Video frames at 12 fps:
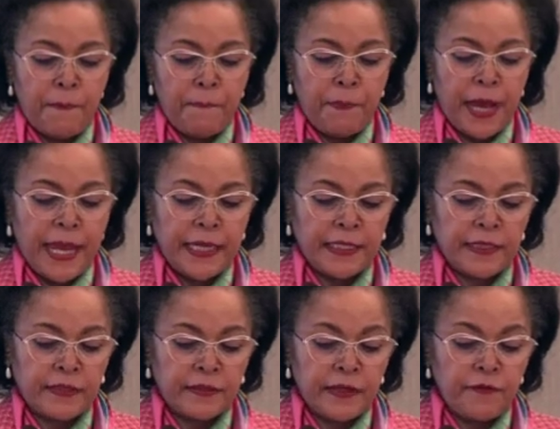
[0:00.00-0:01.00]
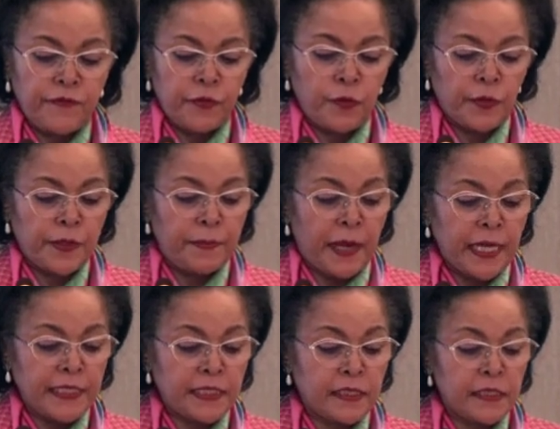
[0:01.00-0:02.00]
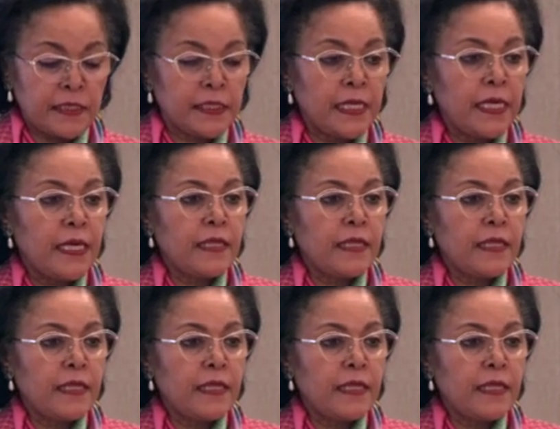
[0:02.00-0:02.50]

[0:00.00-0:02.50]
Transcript: biennial review reminds us